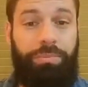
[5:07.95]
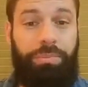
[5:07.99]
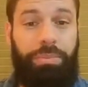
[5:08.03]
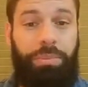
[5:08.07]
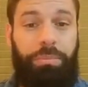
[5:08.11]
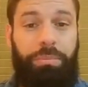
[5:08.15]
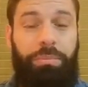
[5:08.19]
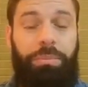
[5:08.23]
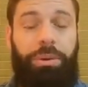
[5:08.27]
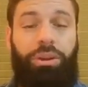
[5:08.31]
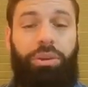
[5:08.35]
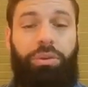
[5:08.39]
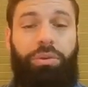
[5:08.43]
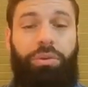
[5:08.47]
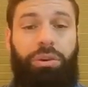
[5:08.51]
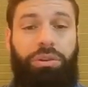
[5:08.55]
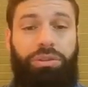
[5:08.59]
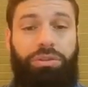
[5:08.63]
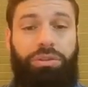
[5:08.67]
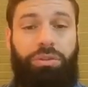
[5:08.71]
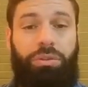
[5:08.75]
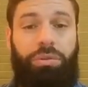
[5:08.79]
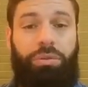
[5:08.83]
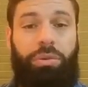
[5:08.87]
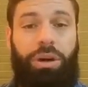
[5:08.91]
but you also
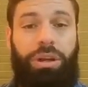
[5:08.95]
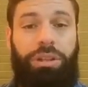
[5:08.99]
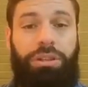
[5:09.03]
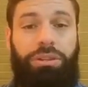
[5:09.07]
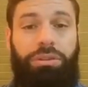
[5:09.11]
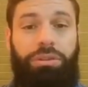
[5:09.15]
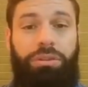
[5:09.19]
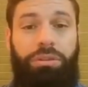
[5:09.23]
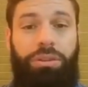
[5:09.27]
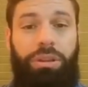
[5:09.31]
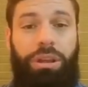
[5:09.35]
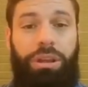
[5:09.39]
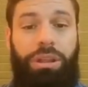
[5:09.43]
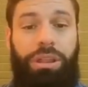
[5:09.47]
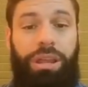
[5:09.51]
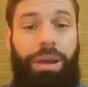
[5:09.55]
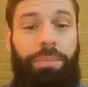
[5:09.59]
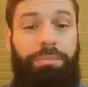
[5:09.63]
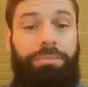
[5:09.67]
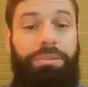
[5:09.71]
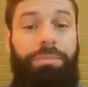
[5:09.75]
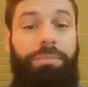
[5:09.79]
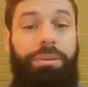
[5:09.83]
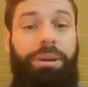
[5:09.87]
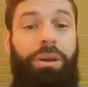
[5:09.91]
want them to
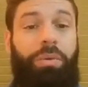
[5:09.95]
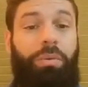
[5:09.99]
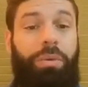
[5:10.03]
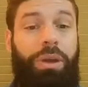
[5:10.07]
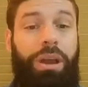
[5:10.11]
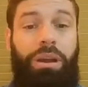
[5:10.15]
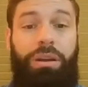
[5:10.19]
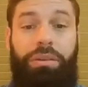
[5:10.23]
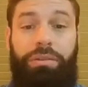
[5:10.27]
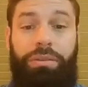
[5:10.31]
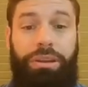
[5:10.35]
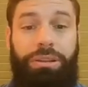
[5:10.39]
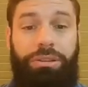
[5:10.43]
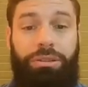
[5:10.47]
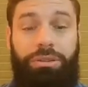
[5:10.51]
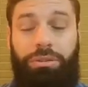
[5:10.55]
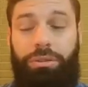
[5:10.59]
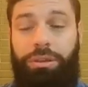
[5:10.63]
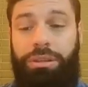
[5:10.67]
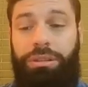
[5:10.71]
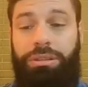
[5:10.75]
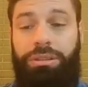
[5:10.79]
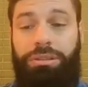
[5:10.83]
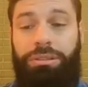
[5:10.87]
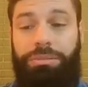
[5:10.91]
be aware of it. So it
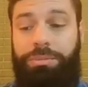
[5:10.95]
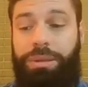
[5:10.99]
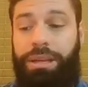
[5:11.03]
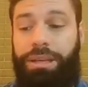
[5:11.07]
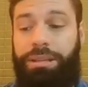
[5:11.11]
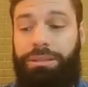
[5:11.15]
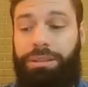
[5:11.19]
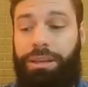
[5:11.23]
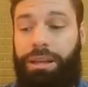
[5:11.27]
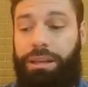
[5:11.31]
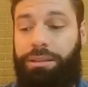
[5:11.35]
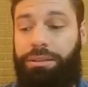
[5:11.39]
doesn't make sense.